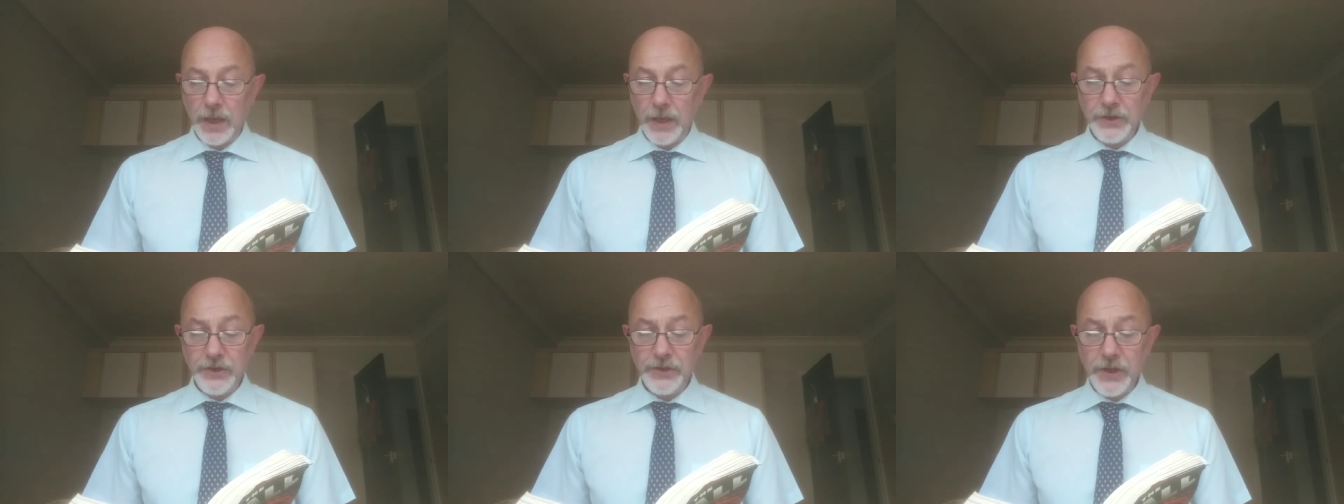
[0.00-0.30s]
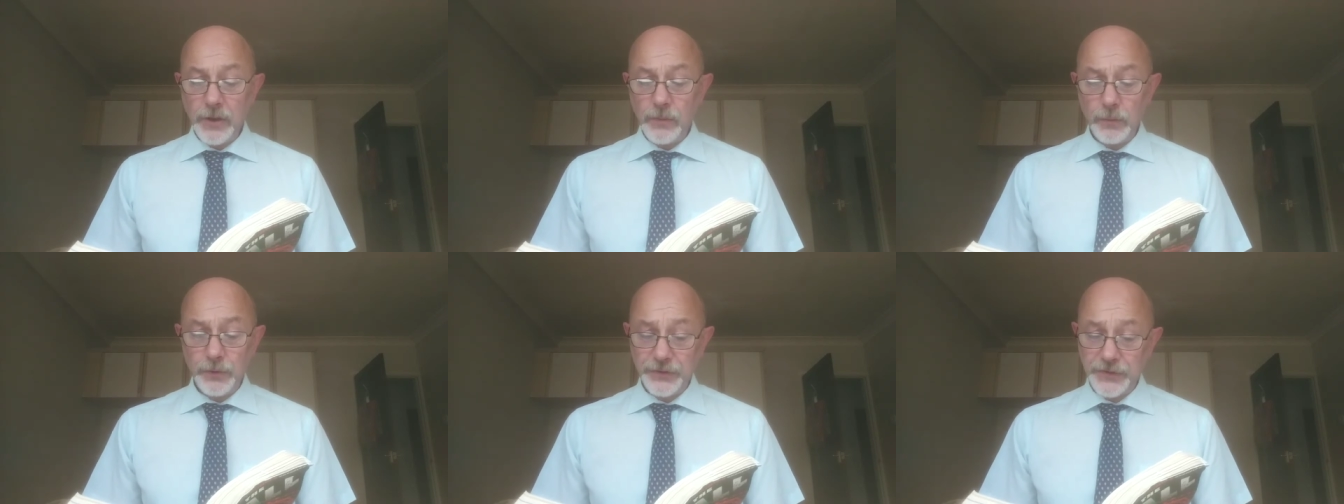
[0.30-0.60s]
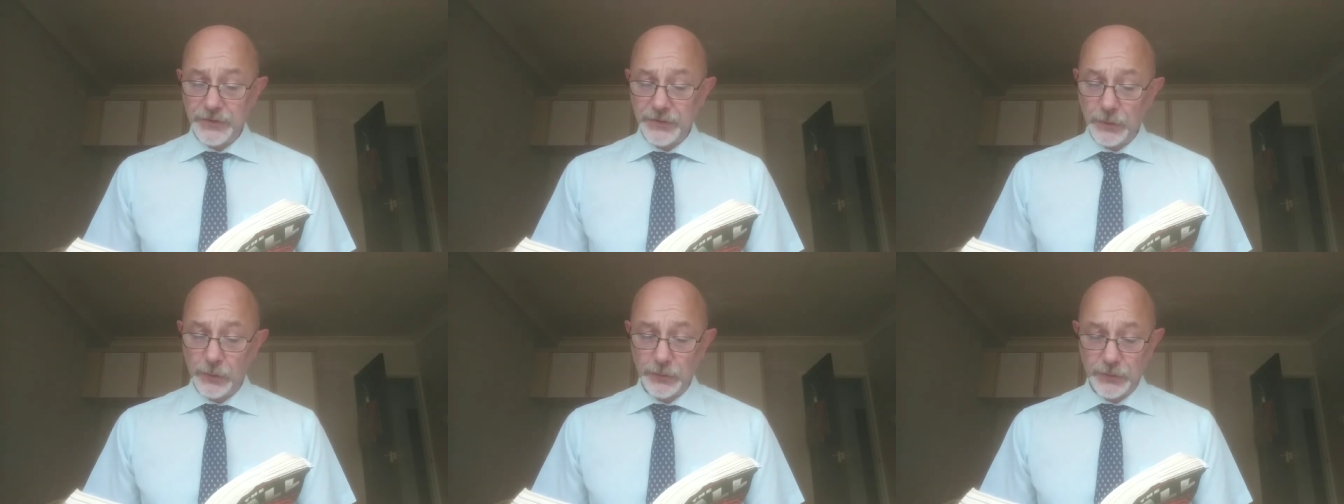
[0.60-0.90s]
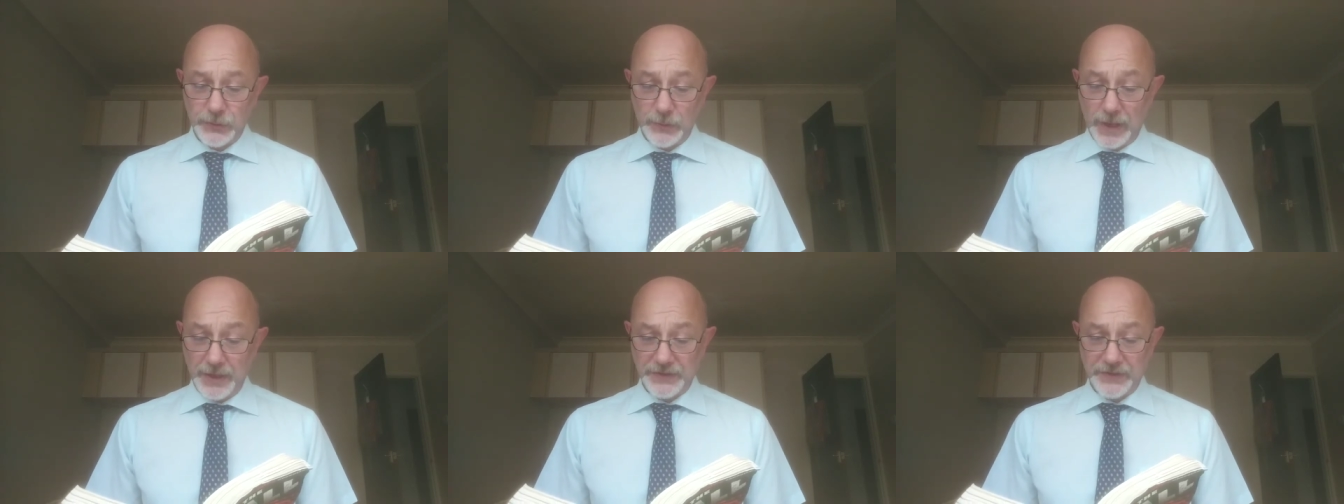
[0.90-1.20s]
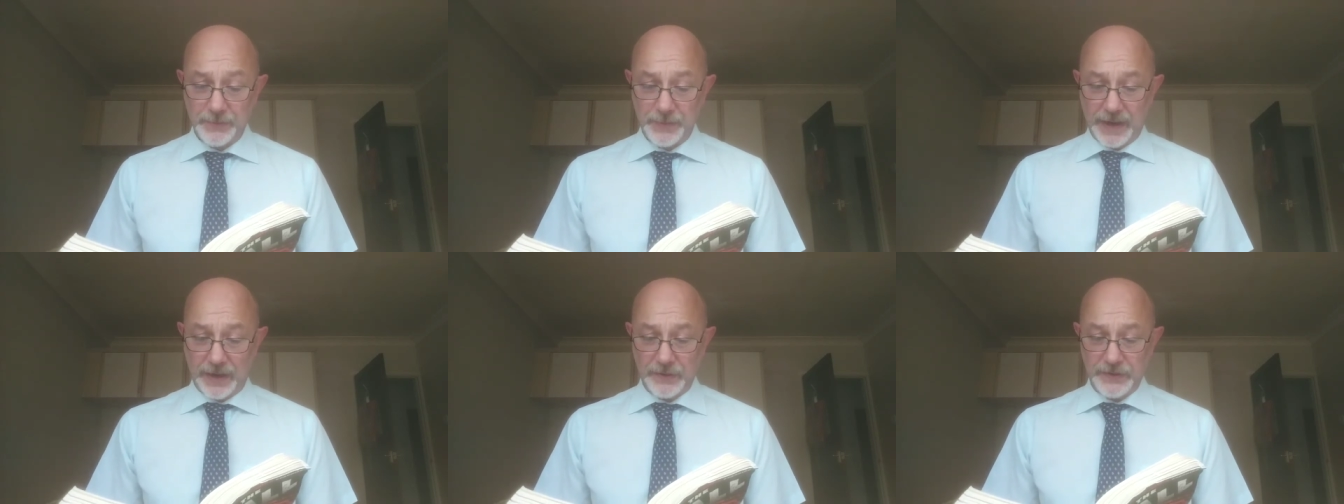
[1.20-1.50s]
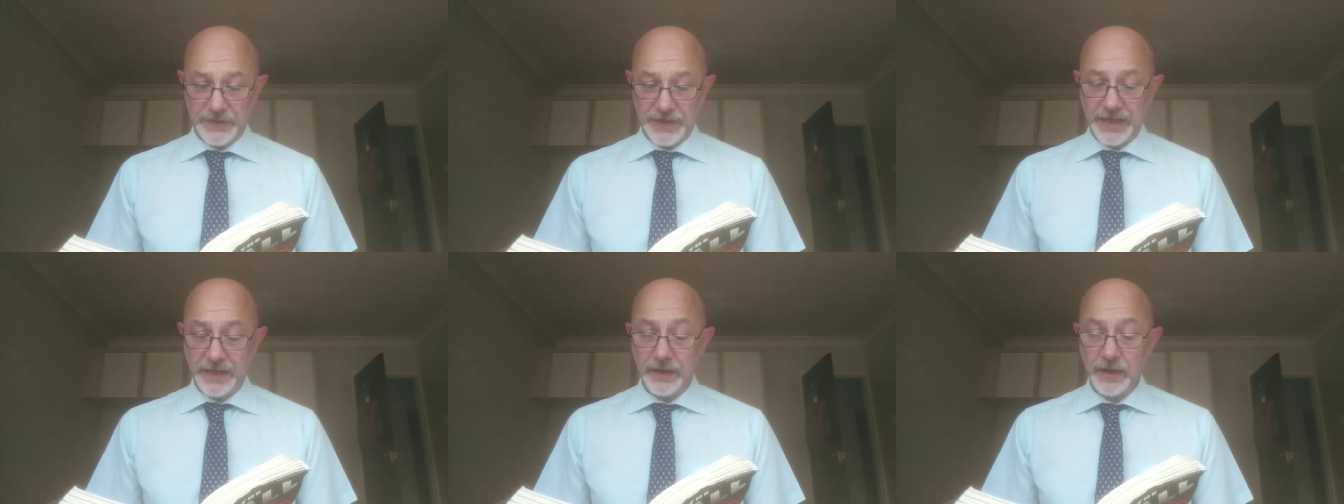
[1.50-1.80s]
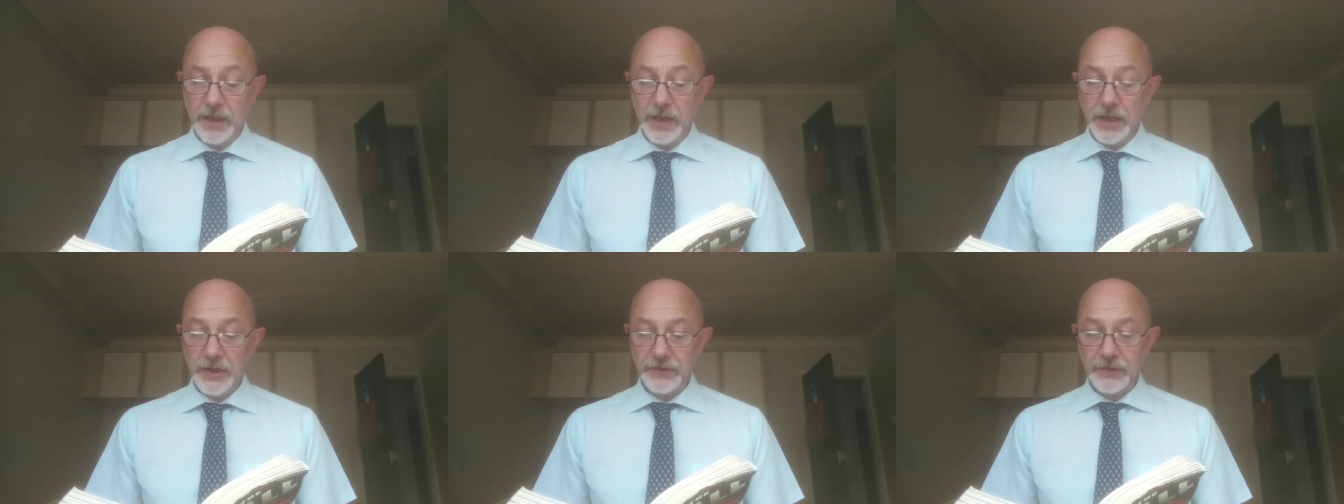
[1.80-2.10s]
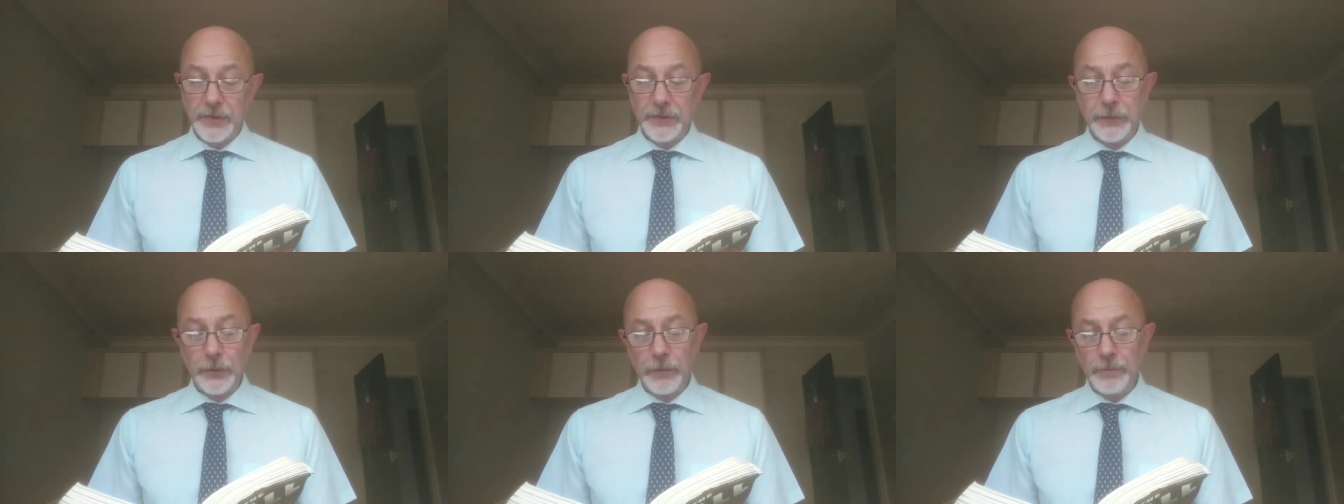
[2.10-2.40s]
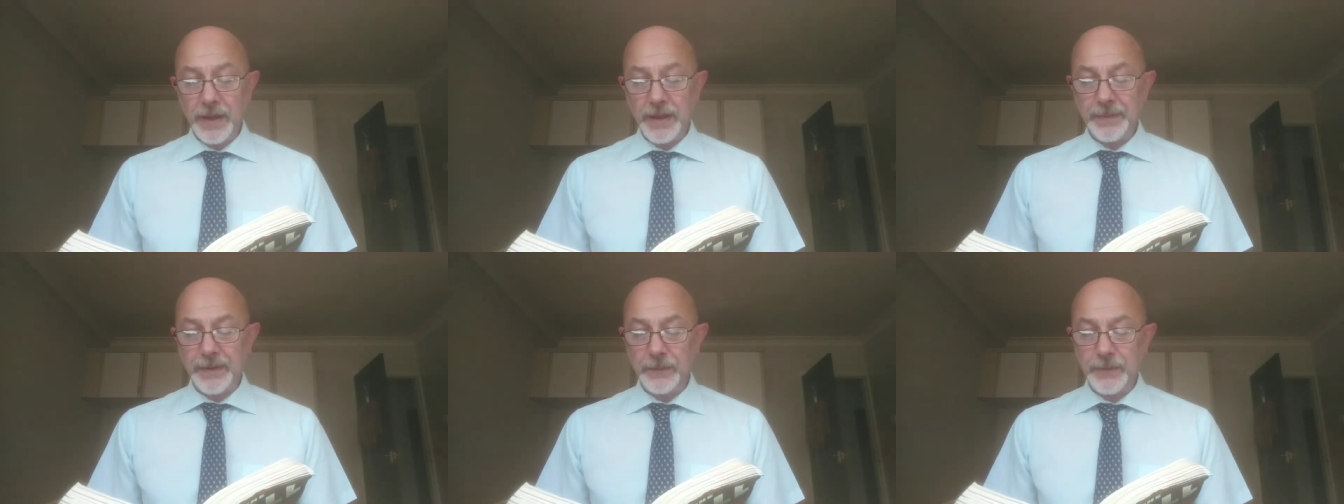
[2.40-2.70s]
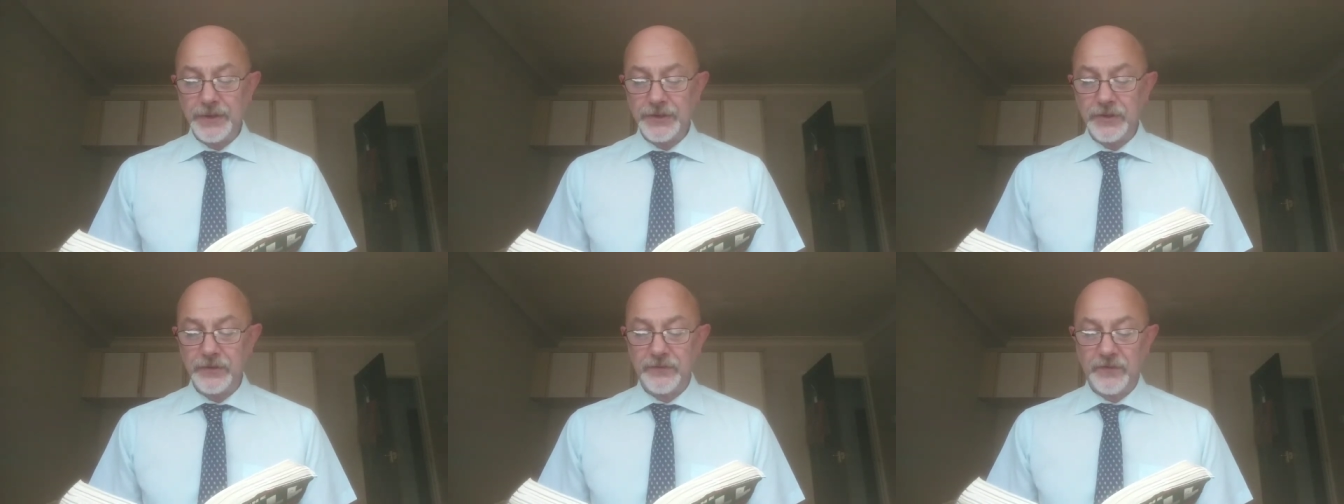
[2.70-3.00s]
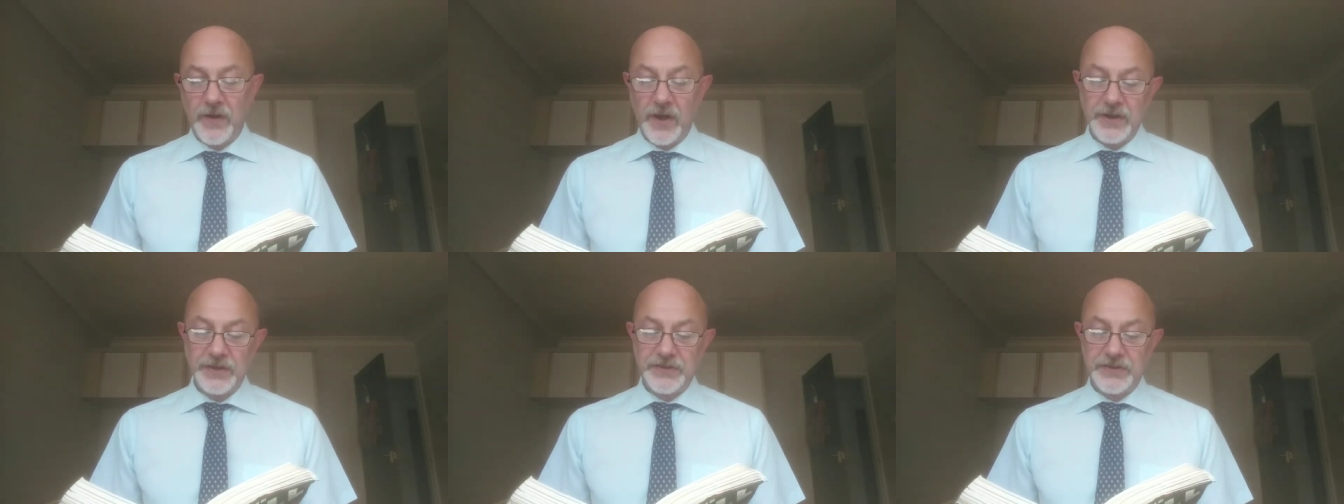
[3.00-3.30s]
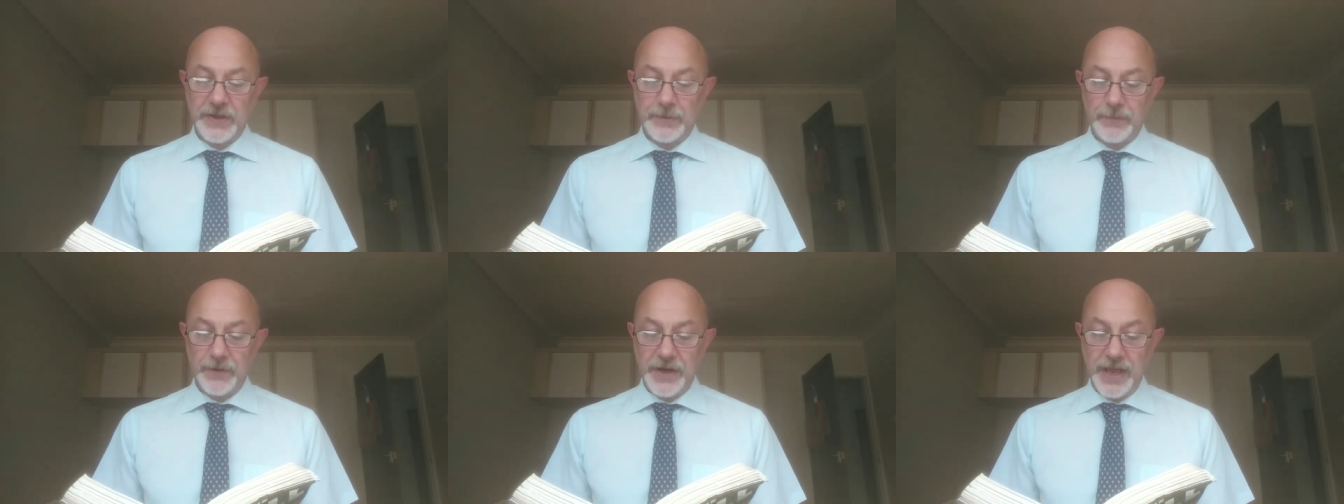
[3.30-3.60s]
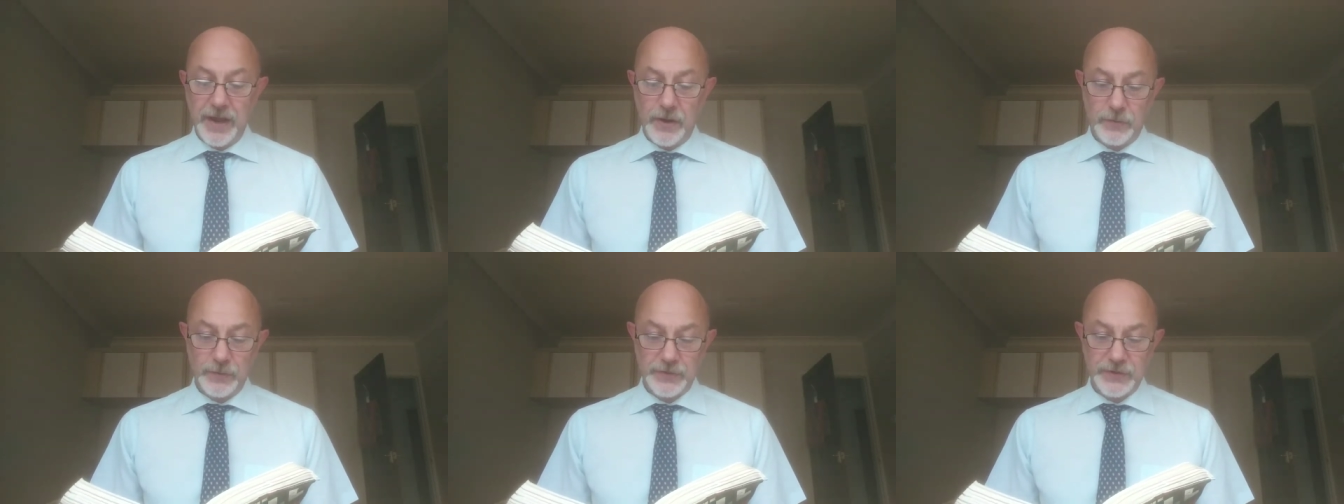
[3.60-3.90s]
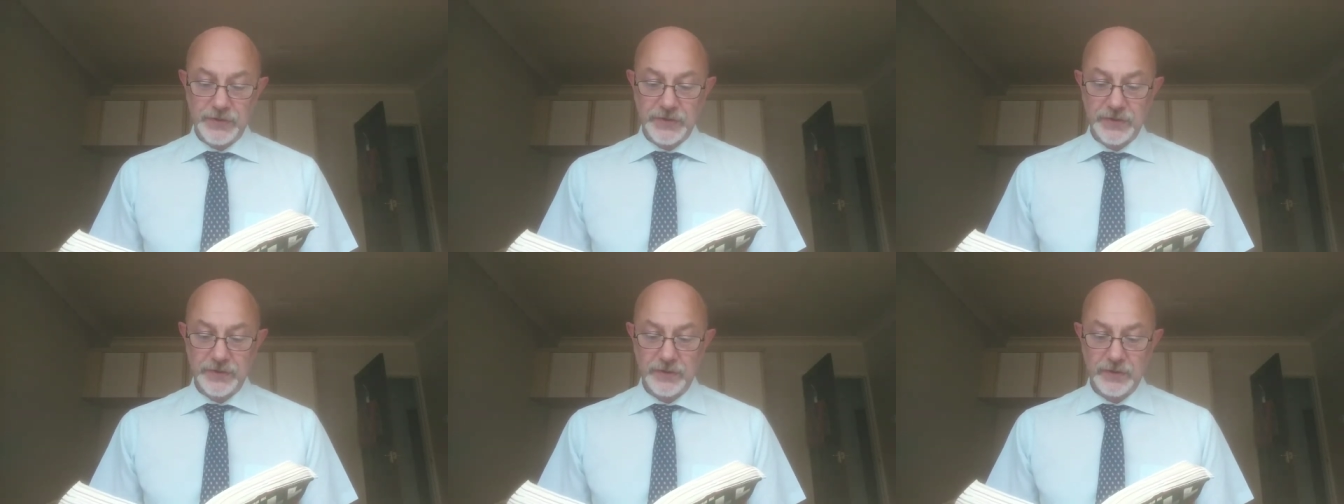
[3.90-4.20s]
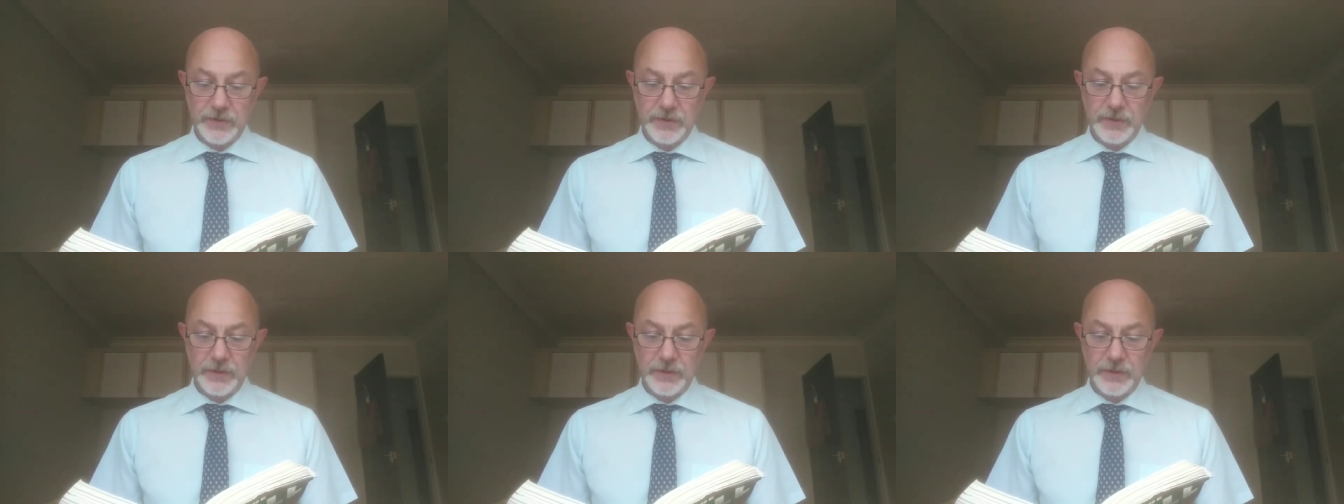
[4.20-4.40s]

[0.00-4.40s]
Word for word: And you don't want to talk to us about it, so I thought maybe we should find someone else.